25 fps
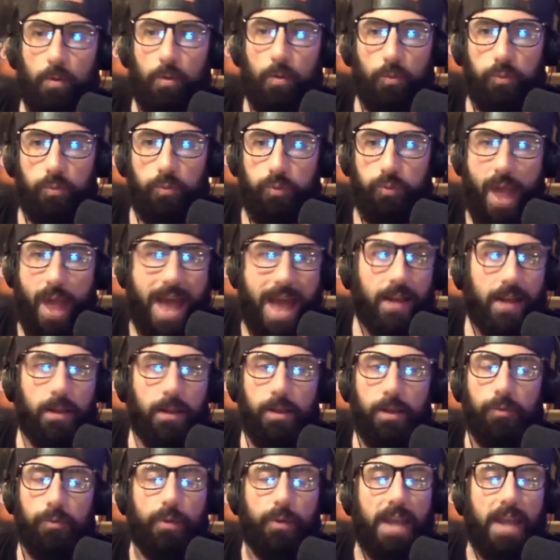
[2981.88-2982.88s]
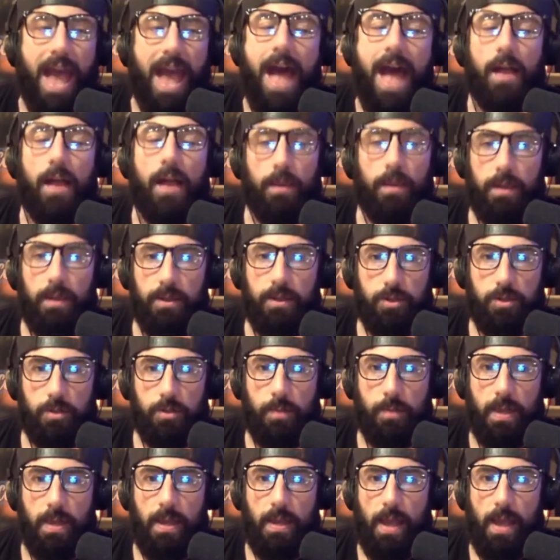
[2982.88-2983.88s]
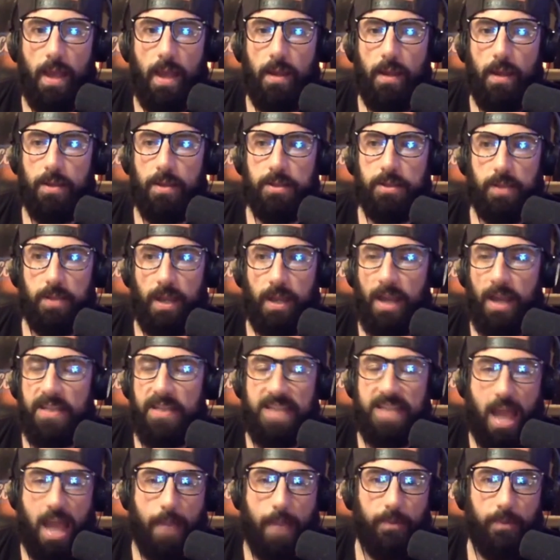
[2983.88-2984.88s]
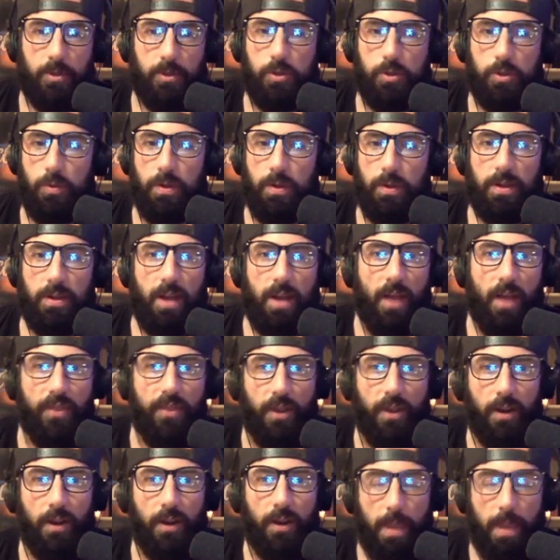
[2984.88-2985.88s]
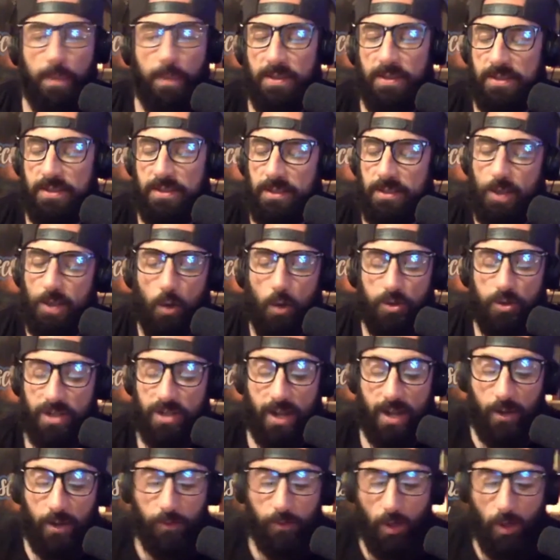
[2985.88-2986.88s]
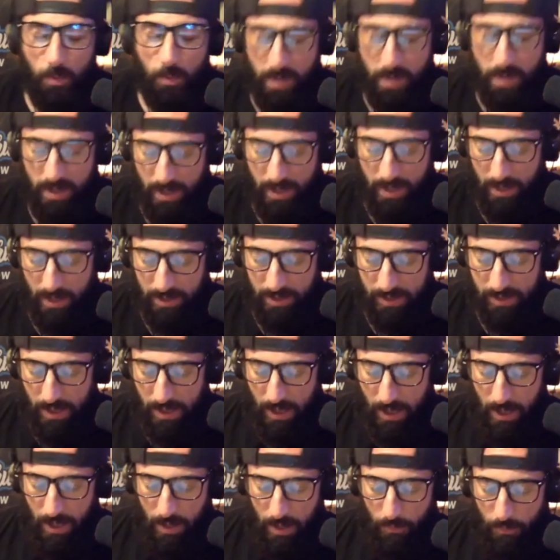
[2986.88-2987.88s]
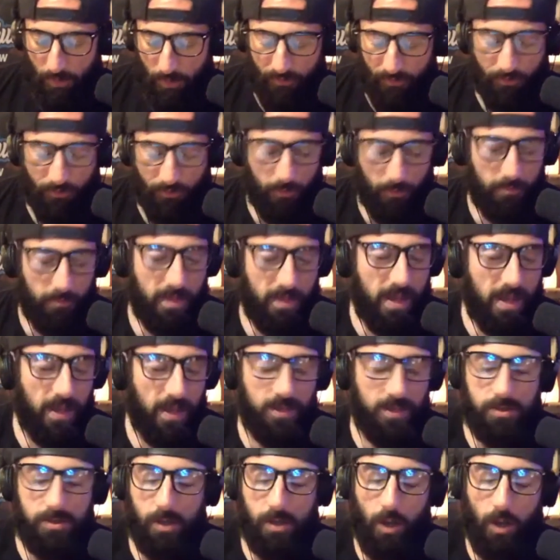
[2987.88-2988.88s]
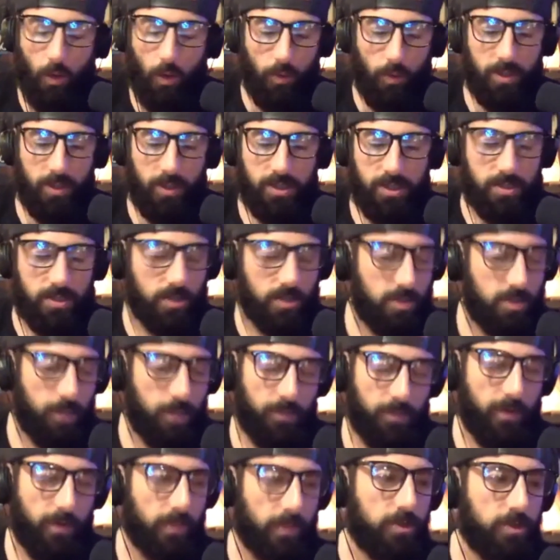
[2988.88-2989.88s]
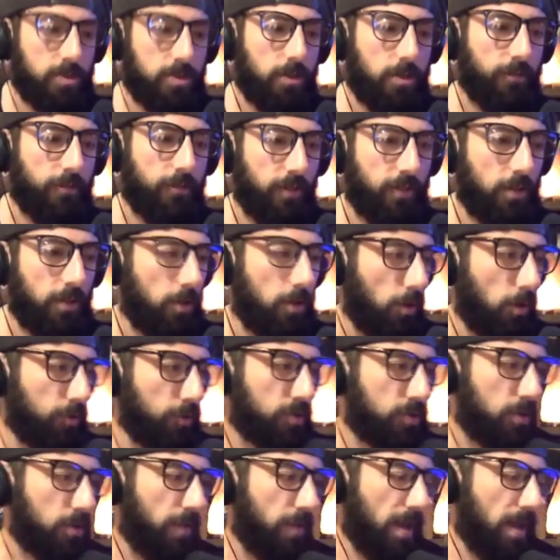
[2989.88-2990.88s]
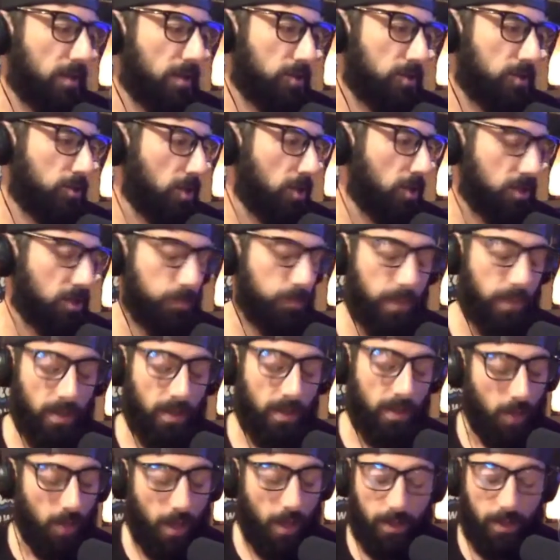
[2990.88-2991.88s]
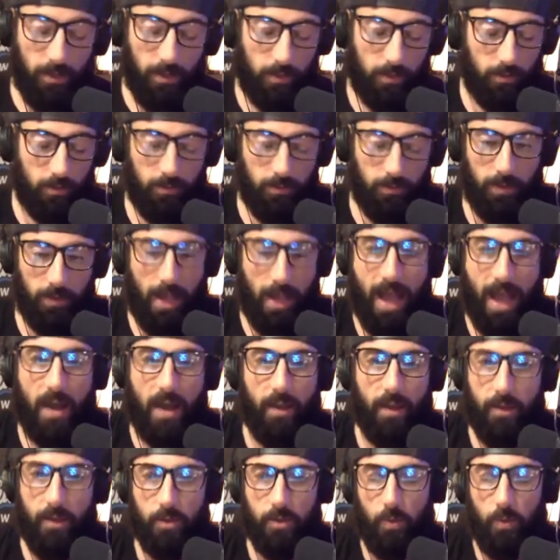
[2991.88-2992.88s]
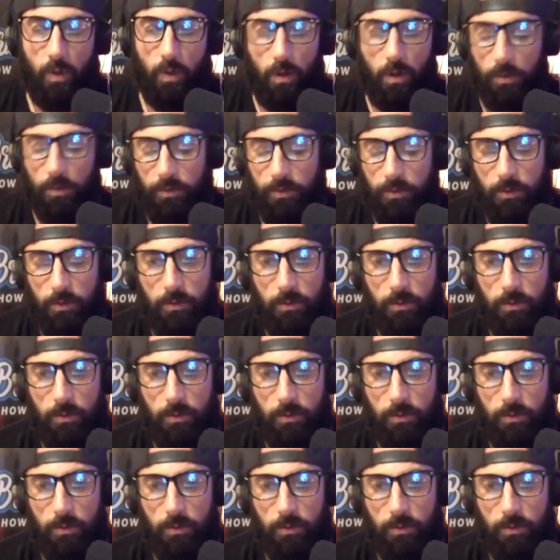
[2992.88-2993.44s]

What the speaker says: rattling reality to me. And it's like I tap into another, maybe it's the ocean, I don't know what it is, but for me, it's always, there's something around surfing culture that's just been like out of this world.